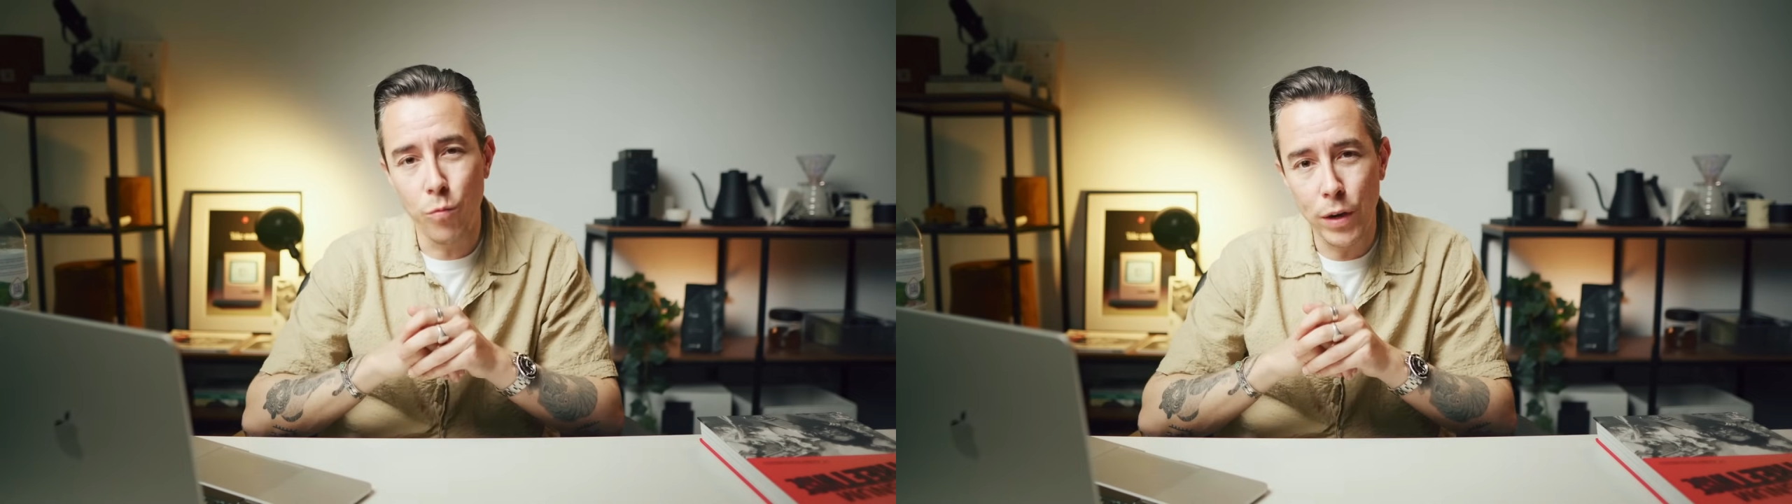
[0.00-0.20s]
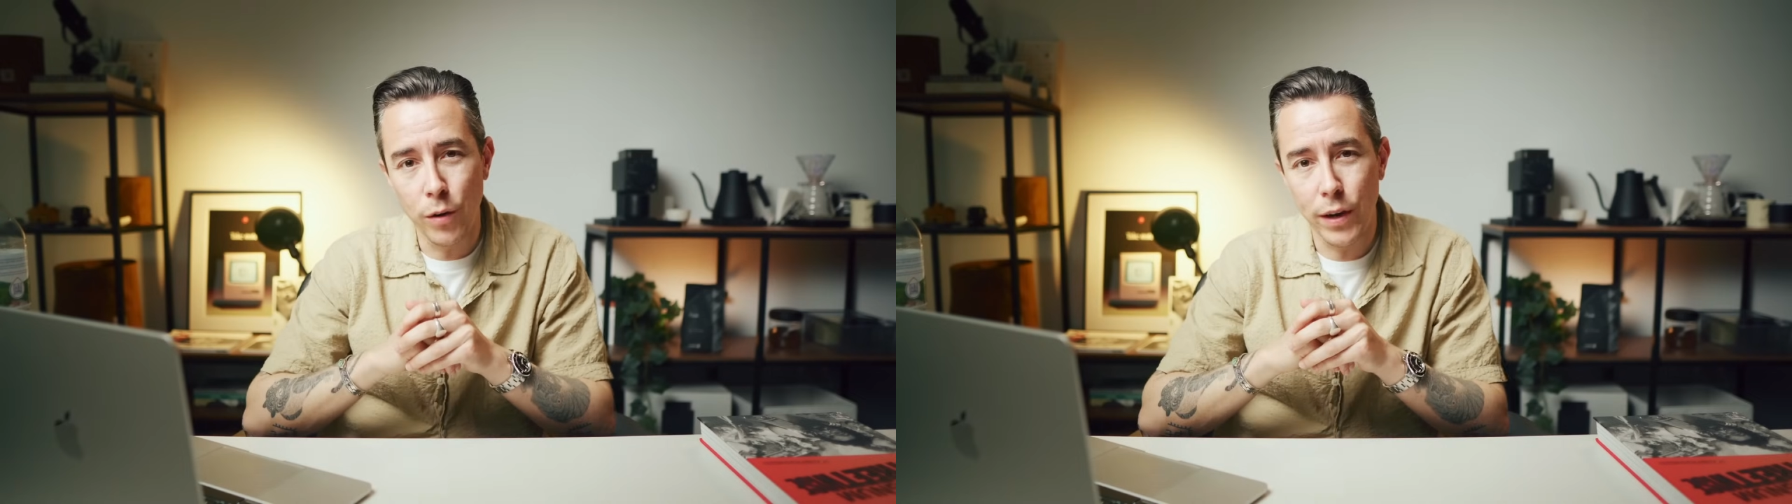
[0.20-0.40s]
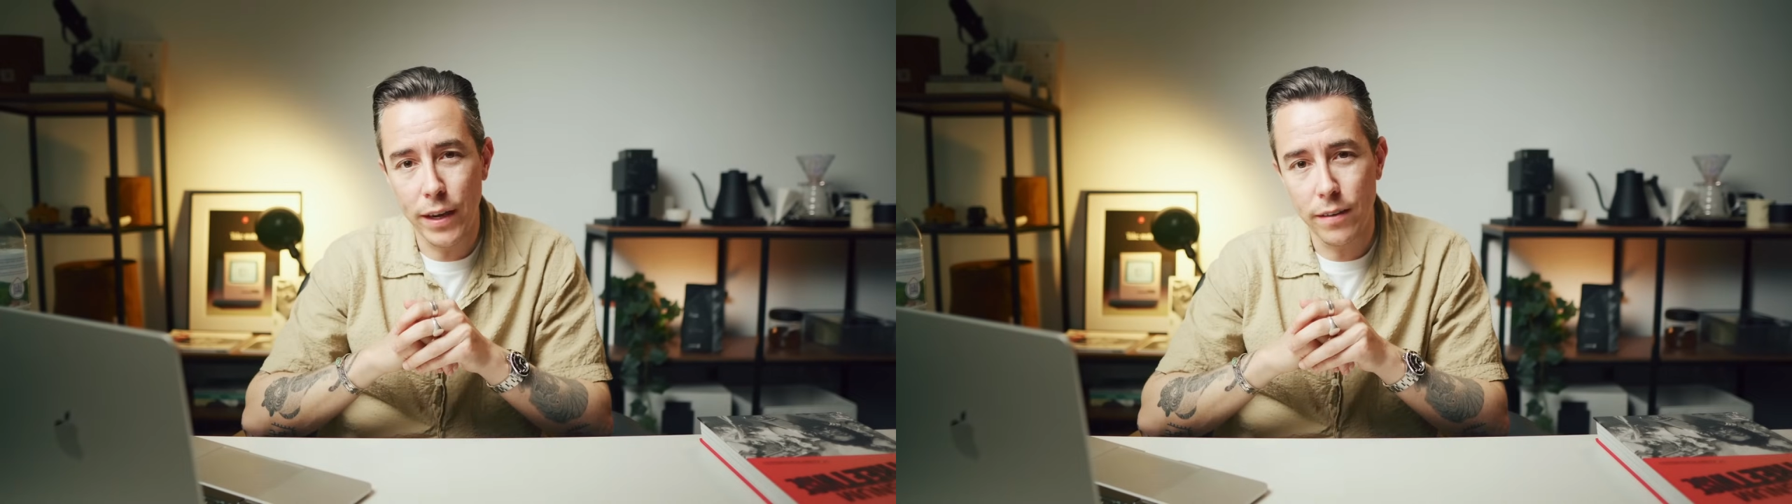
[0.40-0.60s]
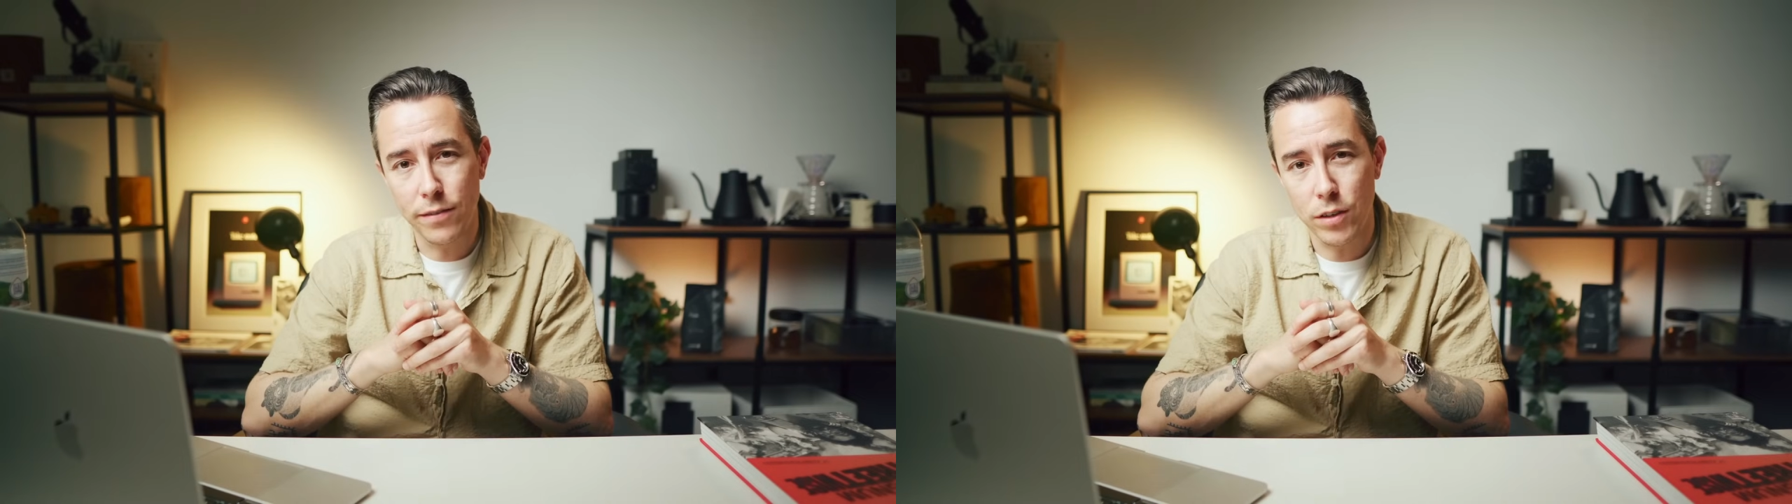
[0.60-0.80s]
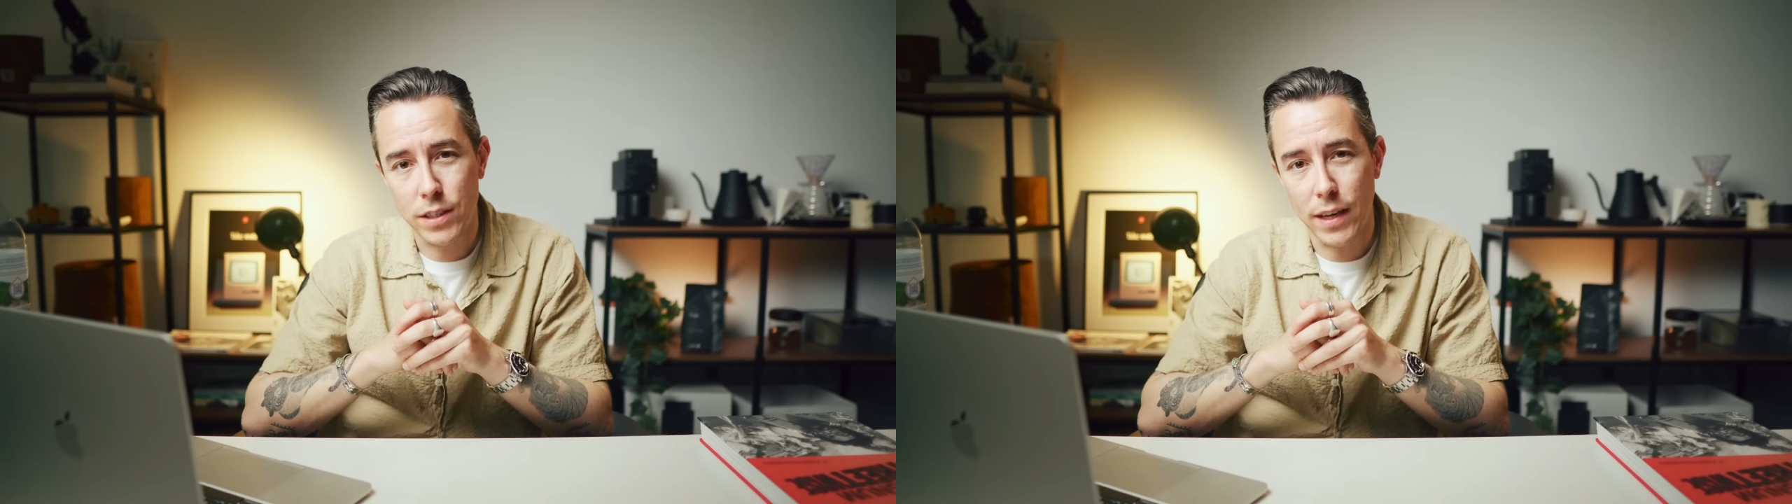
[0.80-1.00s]
real here
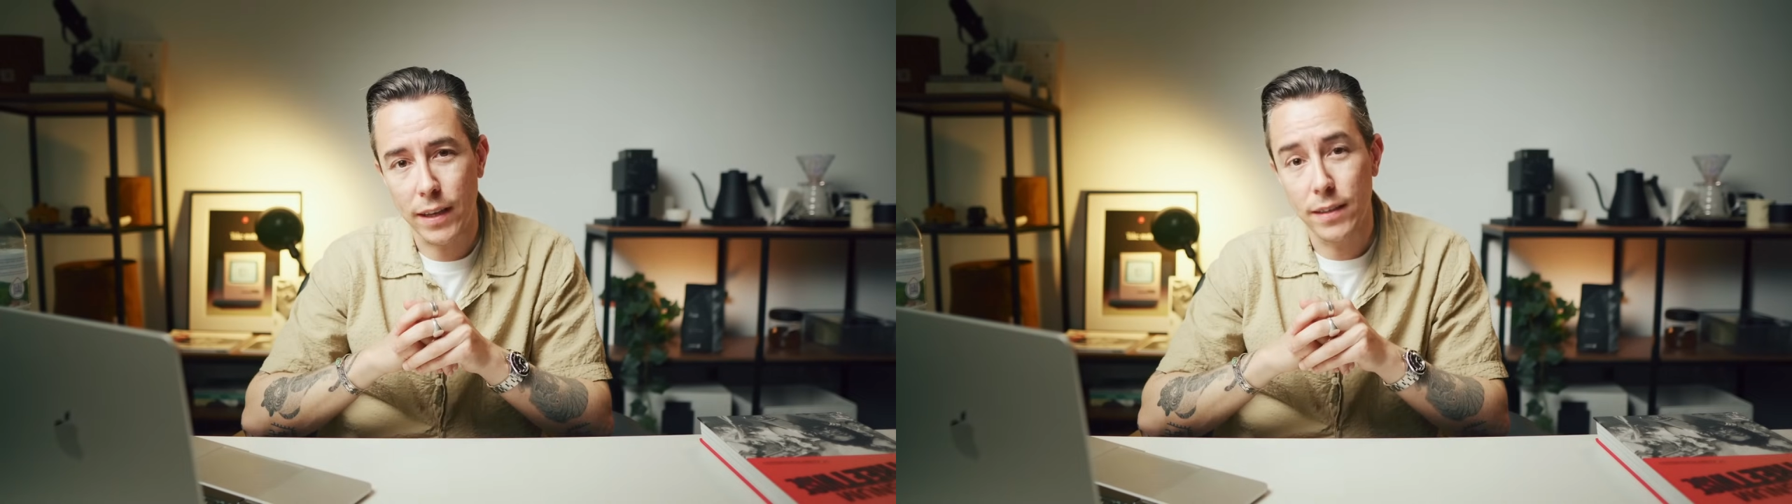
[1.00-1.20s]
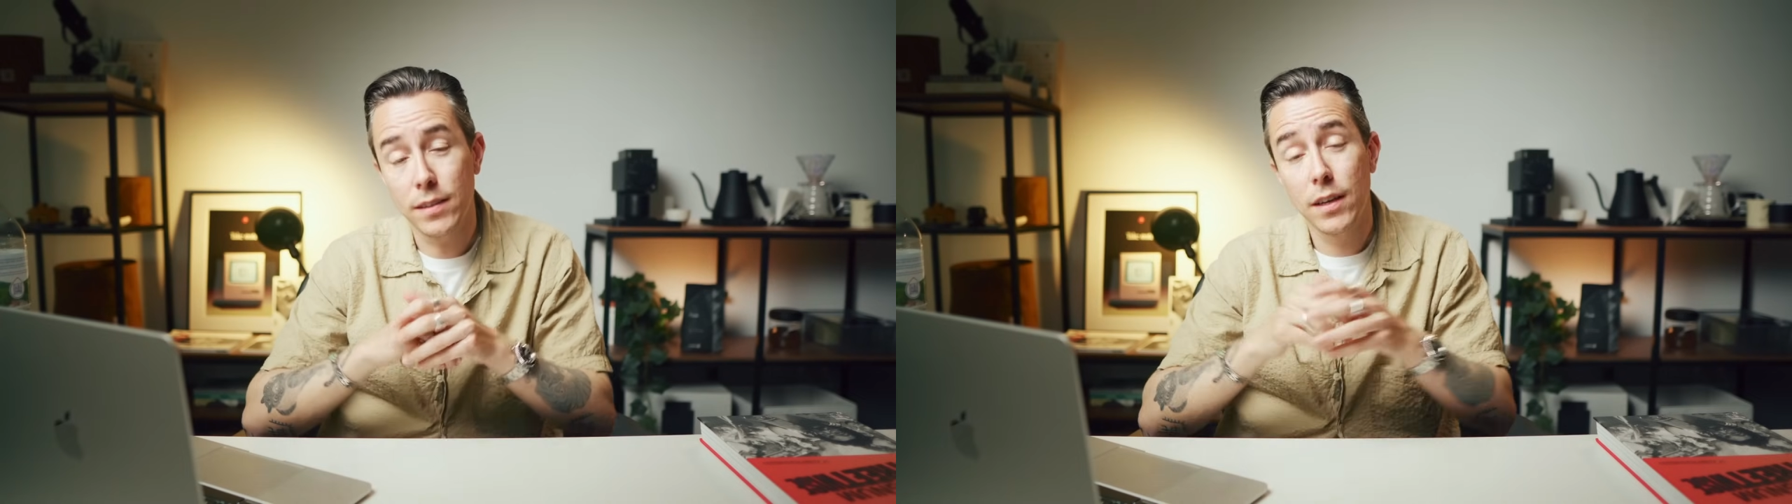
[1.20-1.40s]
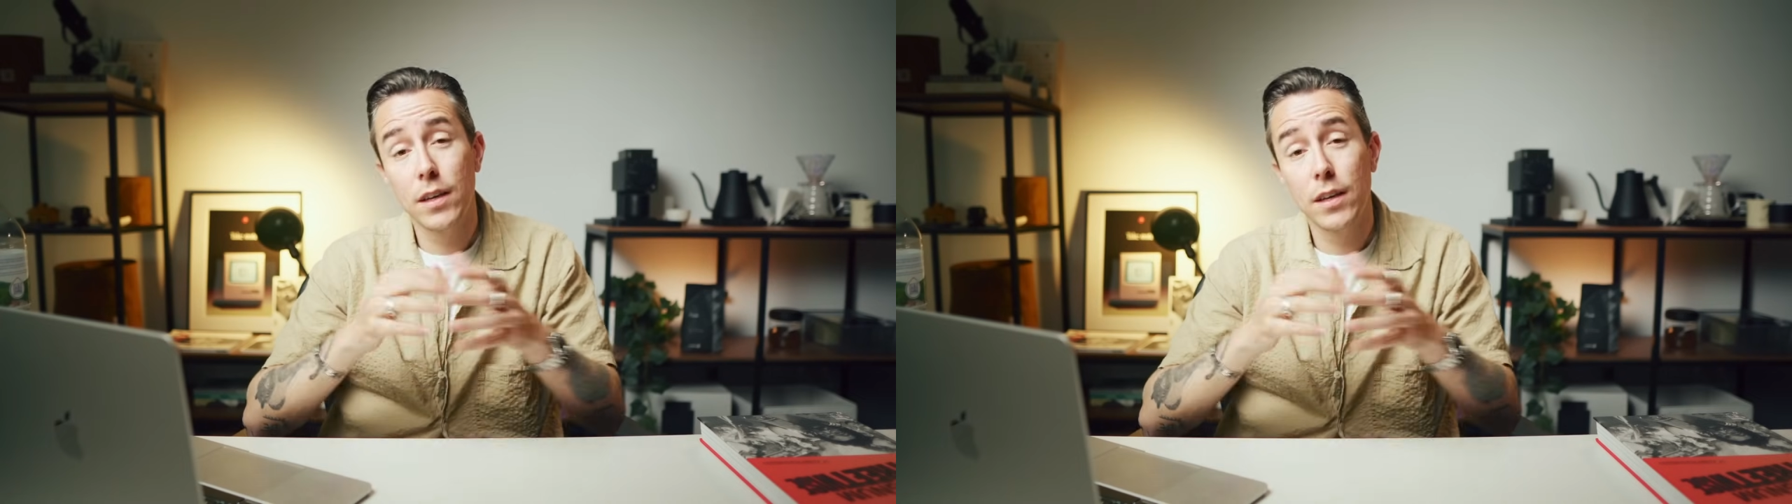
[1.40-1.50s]
for a second.